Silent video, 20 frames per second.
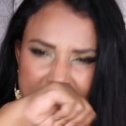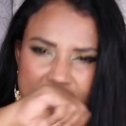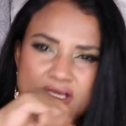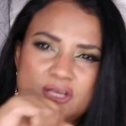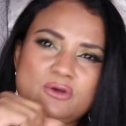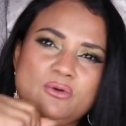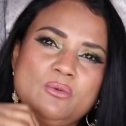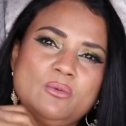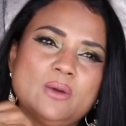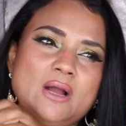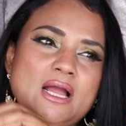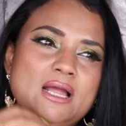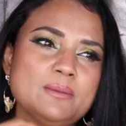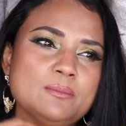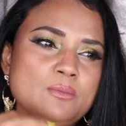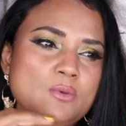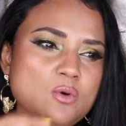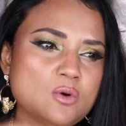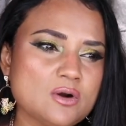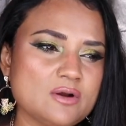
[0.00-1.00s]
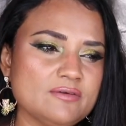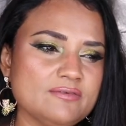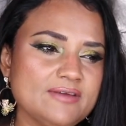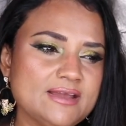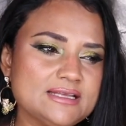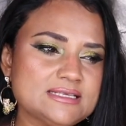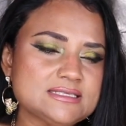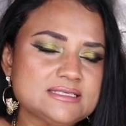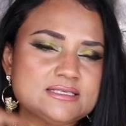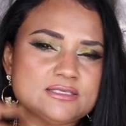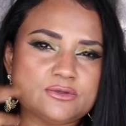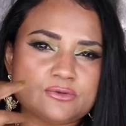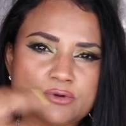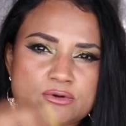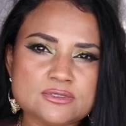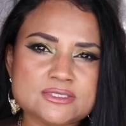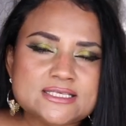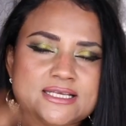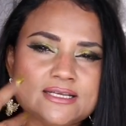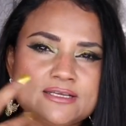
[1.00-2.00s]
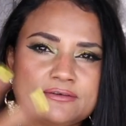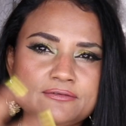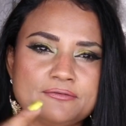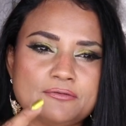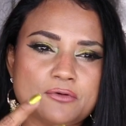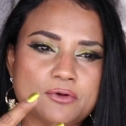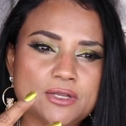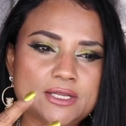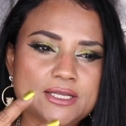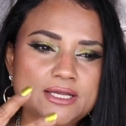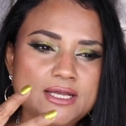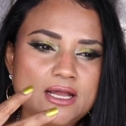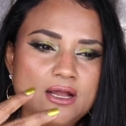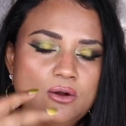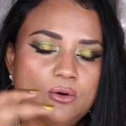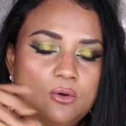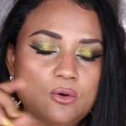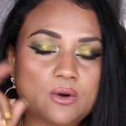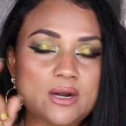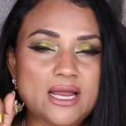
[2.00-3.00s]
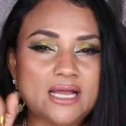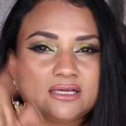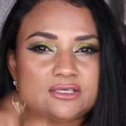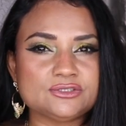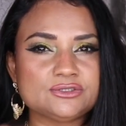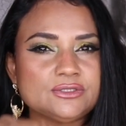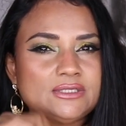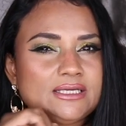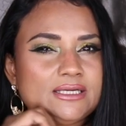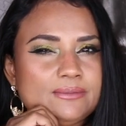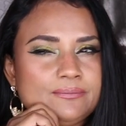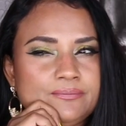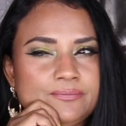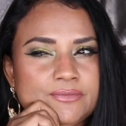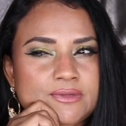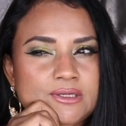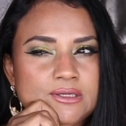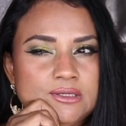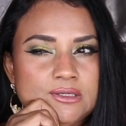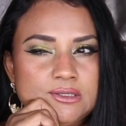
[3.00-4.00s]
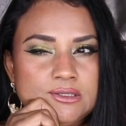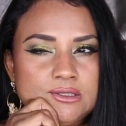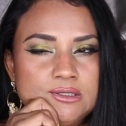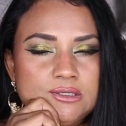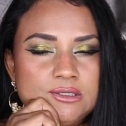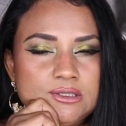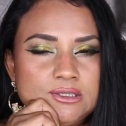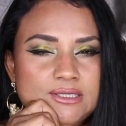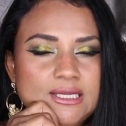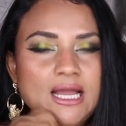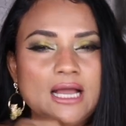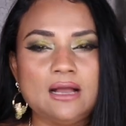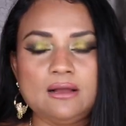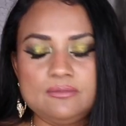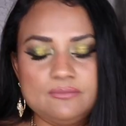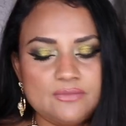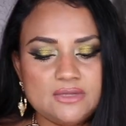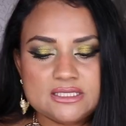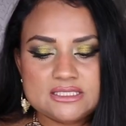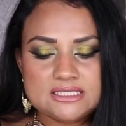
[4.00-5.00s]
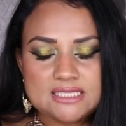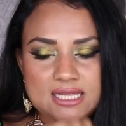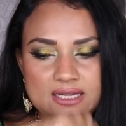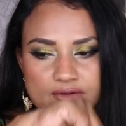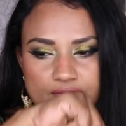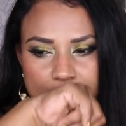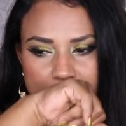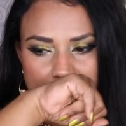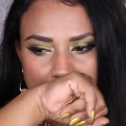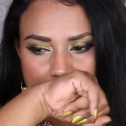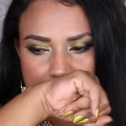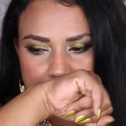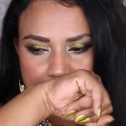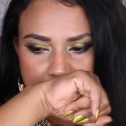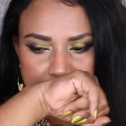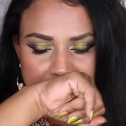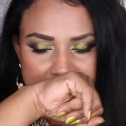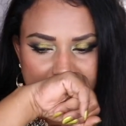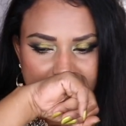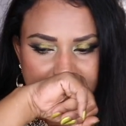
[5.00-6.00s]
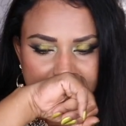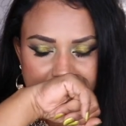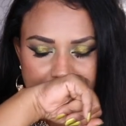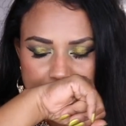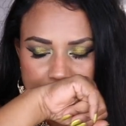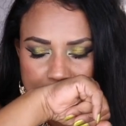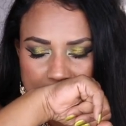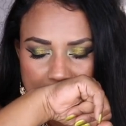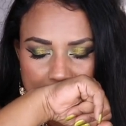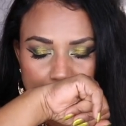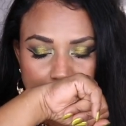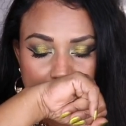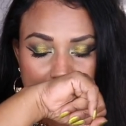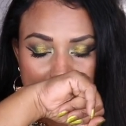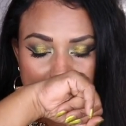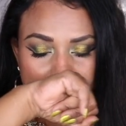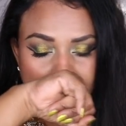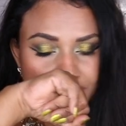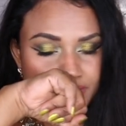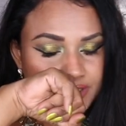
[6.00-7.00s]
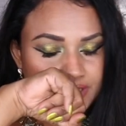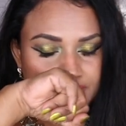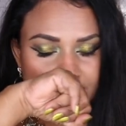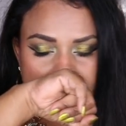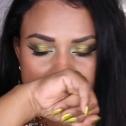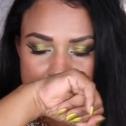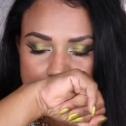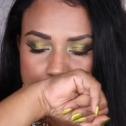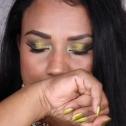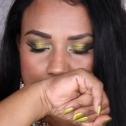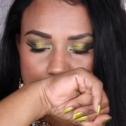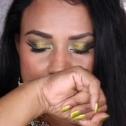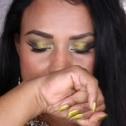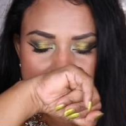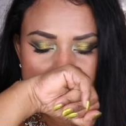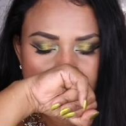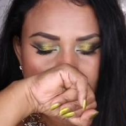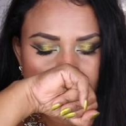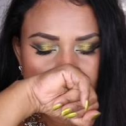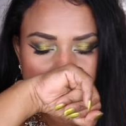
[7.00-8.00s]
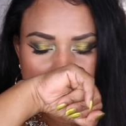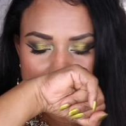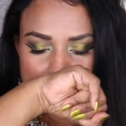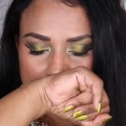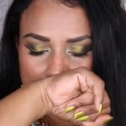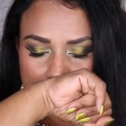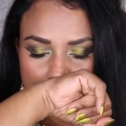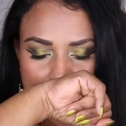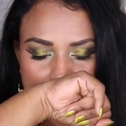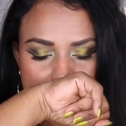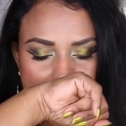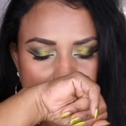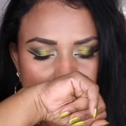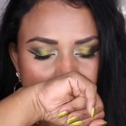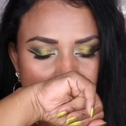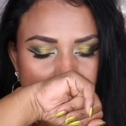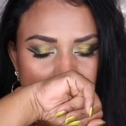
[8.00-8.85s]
You know what? More of a rose centifolia or actually yeah, it's like one of the pretty, like really pretty rose notes.